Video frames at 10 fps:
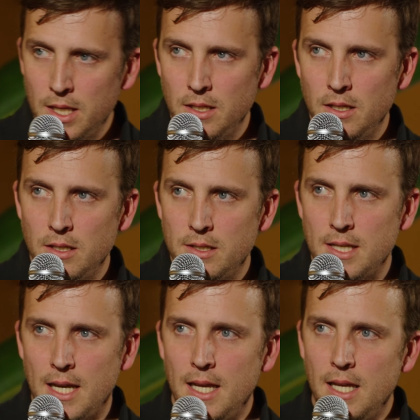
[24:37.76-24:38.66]
can
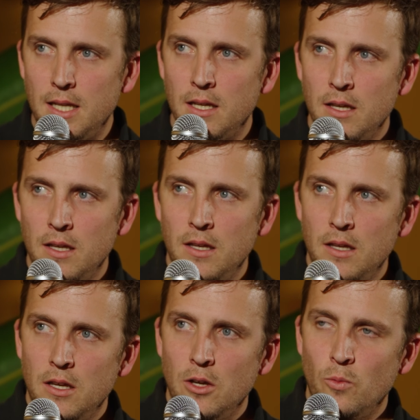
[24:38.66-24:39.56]
say
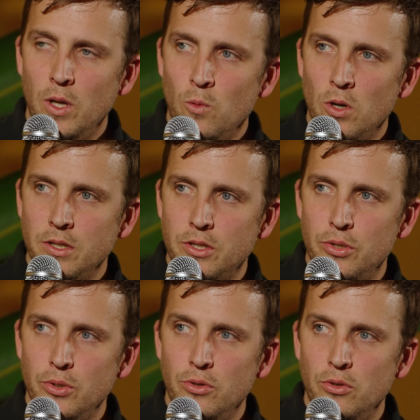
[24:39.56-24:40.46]
we want
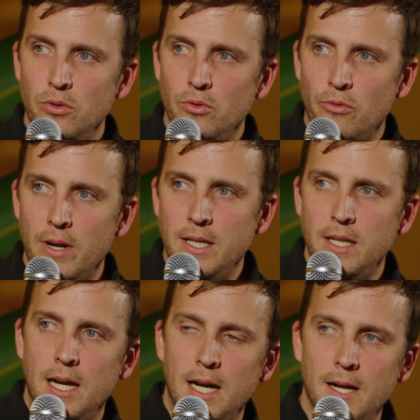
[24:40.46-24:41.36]
to
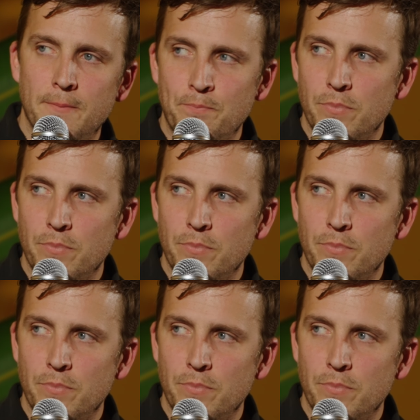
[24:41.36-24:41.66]
render,